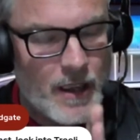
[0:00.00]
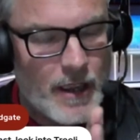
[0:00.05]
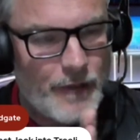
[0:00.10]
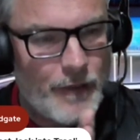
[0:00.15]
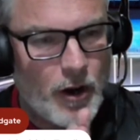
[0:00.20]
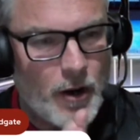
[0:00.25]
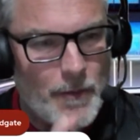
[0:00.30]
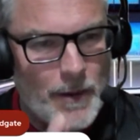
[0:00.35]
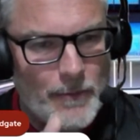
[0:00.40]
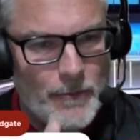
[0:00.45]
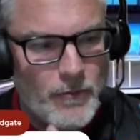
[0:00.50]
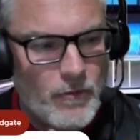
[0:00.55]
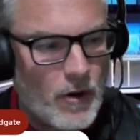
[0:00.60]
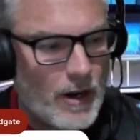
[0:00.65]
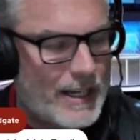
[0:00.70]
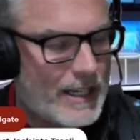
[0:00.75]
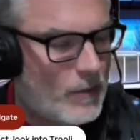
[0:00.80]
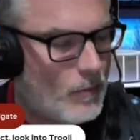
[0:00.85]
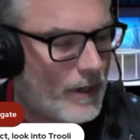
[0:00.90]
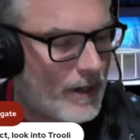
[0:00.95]
if I remember
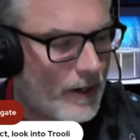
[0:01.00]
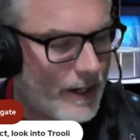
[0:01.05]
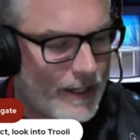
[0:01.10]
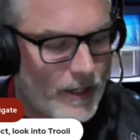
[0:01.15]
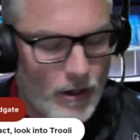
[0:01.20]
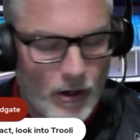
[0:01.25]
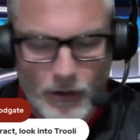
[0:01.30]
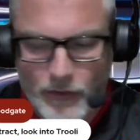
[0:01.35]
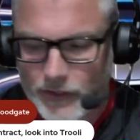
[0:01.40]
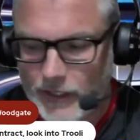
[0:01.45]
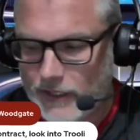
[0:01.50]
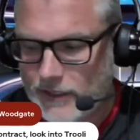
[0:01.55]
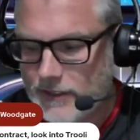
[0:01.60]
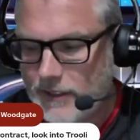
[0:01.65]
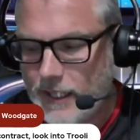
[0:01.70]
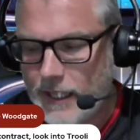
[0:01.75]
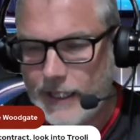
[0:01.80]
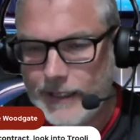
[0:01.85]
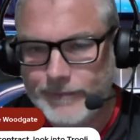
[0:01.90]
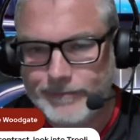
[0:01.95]
rightly, when I got this
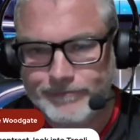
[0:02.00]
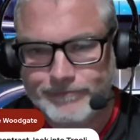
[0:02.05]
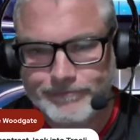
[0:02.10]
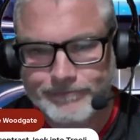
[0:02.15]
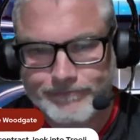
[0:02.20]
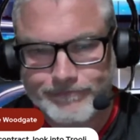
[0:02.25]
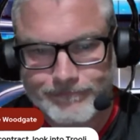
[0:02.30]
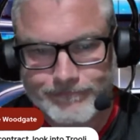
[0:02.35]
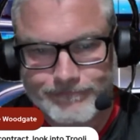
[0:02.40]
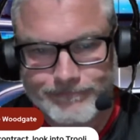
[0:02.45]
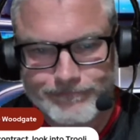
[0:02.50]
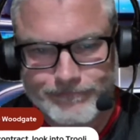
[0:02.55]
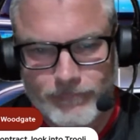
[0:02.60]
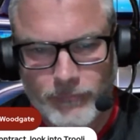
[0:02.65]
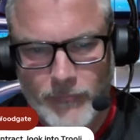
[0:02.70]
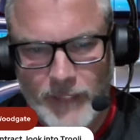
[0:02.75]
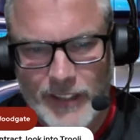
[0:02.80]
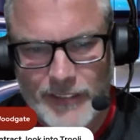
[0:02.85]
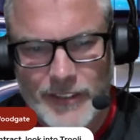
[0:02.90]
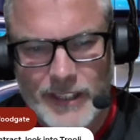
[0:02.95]
thing,
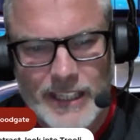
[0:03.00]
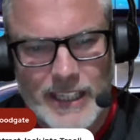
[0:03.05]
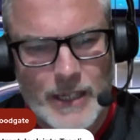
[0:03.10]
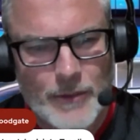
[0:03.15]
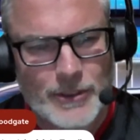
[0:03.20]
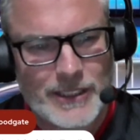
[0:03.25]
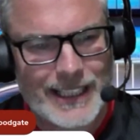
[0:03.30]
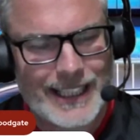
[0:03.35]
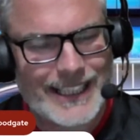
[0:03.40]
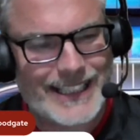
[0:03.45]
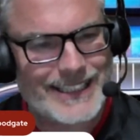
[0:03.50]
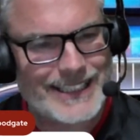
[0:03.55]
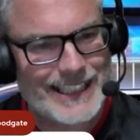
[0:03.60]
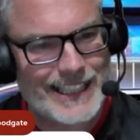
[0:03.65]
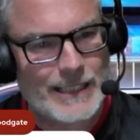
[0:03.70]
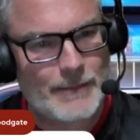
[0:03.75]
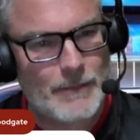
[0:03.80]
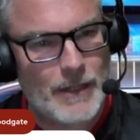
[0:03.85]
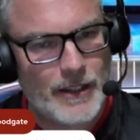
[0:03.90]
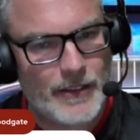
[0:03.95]
I think it was an
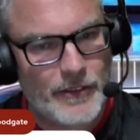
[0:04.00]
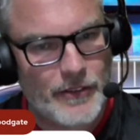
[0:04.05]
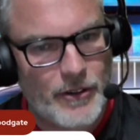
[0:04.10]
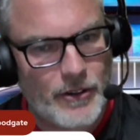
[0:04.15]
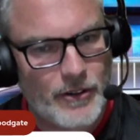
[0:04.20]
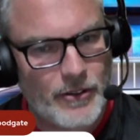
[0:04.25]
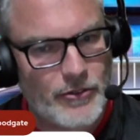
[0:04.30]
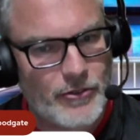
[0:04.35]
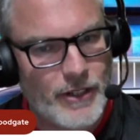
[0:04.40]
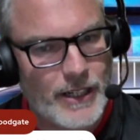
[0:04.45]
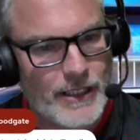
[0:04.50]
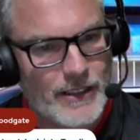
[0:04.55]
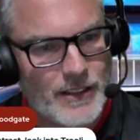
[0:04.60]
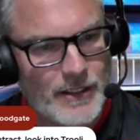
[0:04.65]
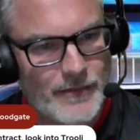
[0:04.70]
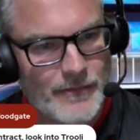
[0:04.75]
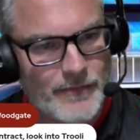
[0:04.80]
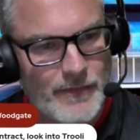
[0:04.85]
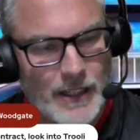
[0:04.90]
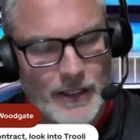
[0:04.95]
eighteen-month contract.
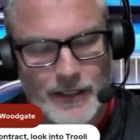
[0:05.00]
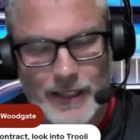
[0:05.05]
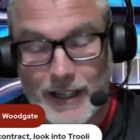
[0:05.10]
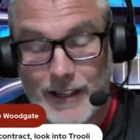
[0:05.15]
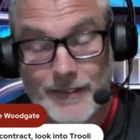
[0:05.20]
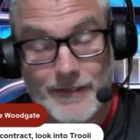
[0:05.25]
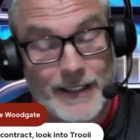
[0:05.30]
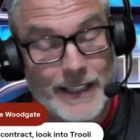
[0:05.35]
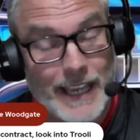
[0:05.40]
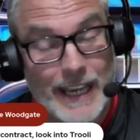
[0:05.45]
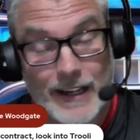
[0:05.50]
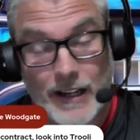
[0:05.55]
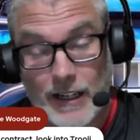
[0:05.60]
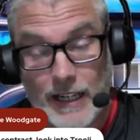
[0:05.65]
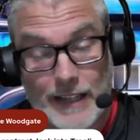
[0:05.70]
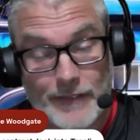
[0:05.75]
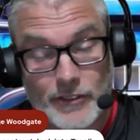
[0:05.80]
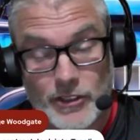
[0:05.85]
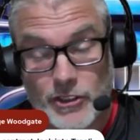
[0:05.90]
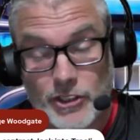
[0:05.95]
I'll, I'll, again, I'll
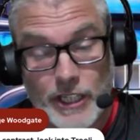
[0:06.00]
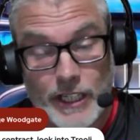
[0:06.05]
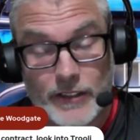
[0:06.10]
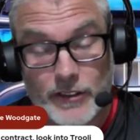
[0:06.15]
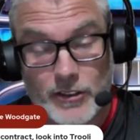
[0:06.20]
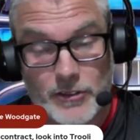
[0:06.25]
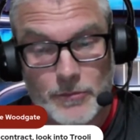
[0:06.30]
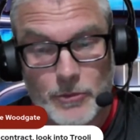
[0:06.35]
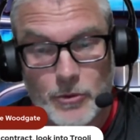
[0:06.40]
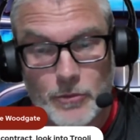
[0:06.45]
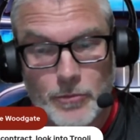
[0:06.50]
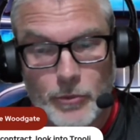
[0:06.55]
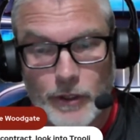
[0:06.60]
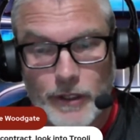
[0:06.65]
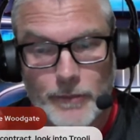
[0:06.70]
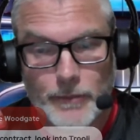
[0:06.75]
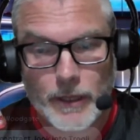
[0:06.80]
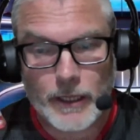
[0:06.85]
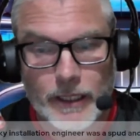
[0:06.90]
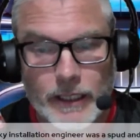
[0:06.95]
have to check the small
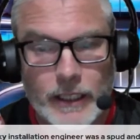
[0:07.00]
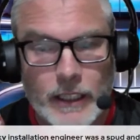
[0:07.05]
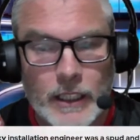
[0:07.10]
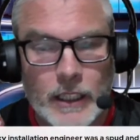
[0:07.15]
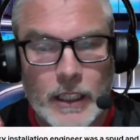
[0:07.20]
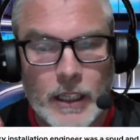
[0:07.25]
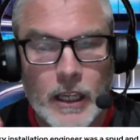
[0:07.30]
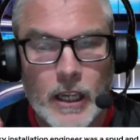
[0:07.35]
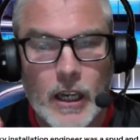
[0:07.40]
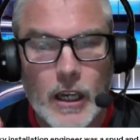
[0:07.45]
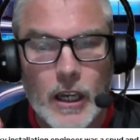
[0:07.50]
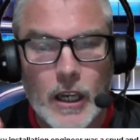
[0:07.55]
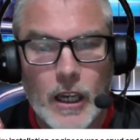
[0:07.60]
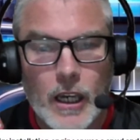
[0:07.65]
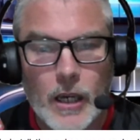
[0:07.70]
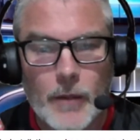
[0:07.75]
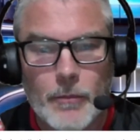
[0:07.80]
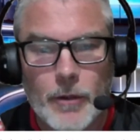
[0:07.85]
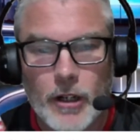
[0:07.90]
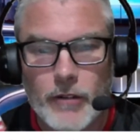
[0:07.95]
print, mate.
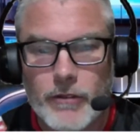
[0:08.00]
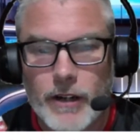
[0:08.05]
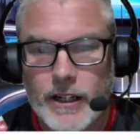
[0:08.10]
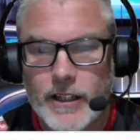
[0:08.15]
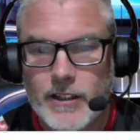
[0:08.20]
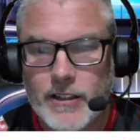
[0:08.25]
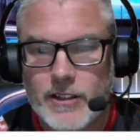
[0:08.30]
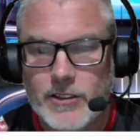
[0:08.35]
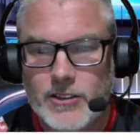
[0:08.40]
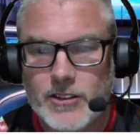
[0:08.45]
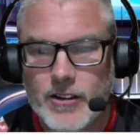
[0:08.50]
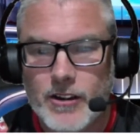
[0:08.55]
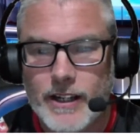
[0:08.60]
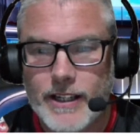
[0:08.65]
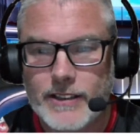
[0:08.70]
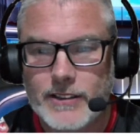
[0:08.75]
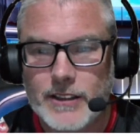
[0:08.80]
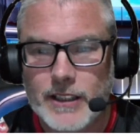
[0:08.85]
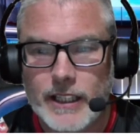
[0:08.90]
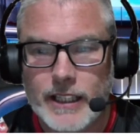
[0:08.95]
Um, I reckon the Sky
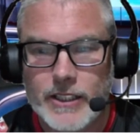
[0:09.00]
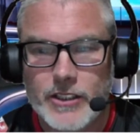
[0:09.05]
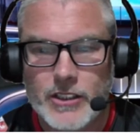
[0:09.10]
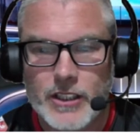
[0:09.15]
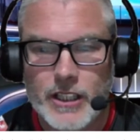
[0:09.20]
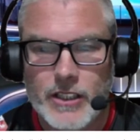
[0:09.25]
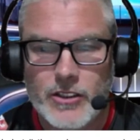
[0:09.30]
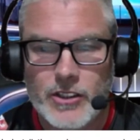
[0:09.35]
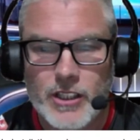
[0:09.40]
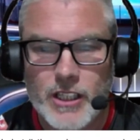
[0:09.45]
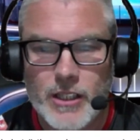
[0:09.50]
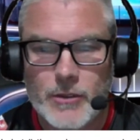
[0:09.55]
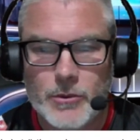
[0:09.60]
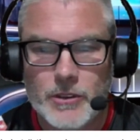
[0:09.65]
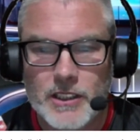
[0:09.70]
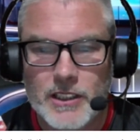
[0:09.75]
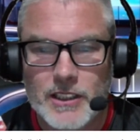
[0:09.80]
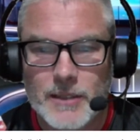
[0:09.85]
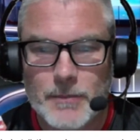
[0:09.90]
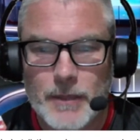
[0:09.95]
installation engineer
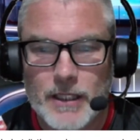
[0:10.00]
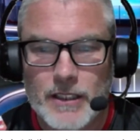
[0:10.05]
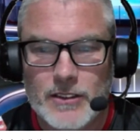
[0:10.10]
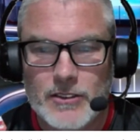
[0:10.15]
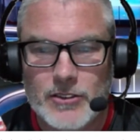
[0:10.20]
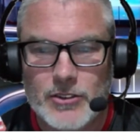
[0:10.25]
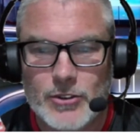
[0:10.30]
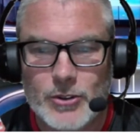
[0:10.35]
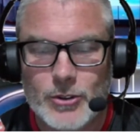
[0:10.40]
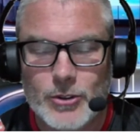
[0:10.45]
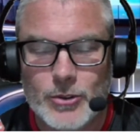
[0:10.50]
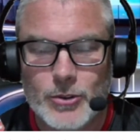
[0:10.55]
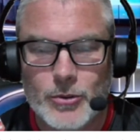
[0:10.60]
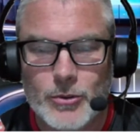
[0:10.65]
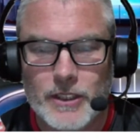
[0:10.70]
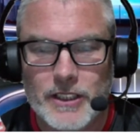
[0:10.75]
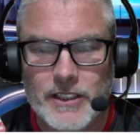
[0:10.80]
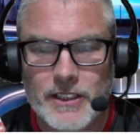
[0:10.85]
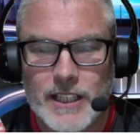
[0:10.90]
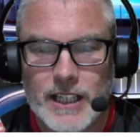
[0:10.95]
was a spud and saw all
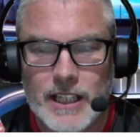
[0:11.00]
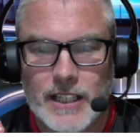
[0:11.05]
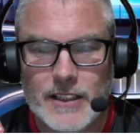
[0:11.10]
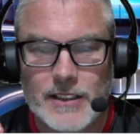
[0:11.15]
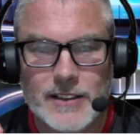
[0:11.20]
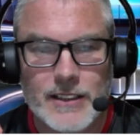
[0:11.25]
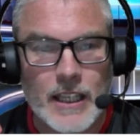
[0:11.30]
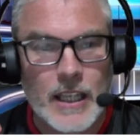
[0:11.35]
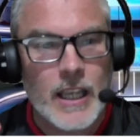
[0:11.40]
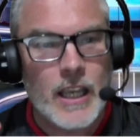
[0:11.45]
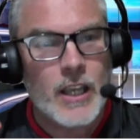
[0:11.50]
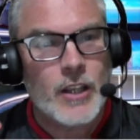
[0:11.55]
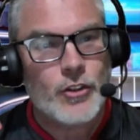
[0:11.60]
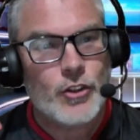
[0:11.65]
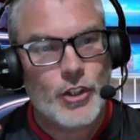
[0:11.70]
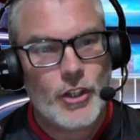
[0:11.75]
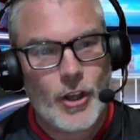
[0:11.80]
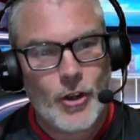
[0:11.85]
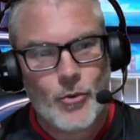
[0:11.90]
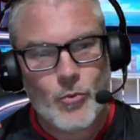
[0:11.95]
his colours.
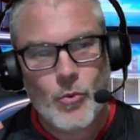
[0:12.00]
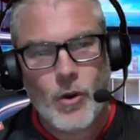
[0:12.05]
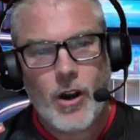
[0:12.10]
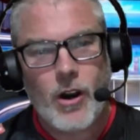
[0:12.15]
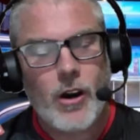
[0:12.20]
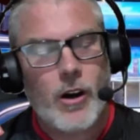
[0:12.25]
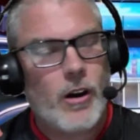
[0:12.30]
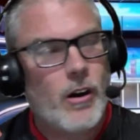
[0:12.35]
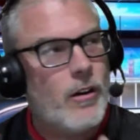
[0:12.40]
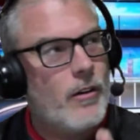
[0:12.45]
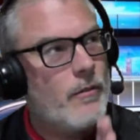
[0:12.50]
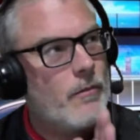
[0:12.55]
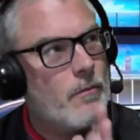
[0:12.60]
Do you know what?